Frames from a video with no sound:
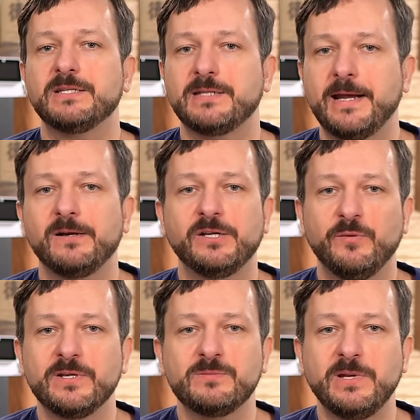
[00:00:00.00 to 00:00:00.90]
standard
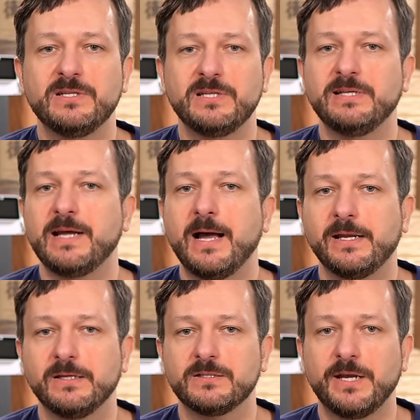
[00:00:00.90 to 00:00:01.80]
USB C
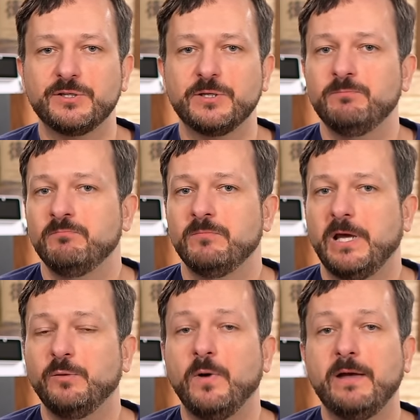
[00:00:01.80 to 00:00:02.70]
docking station
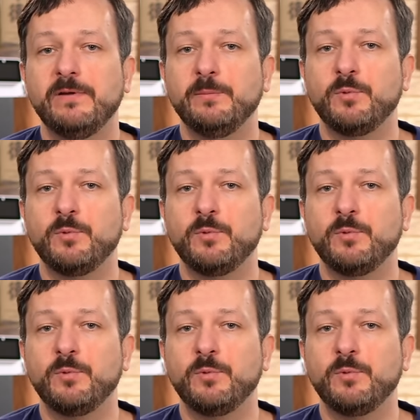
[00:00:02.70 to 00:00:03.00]
and you won't have any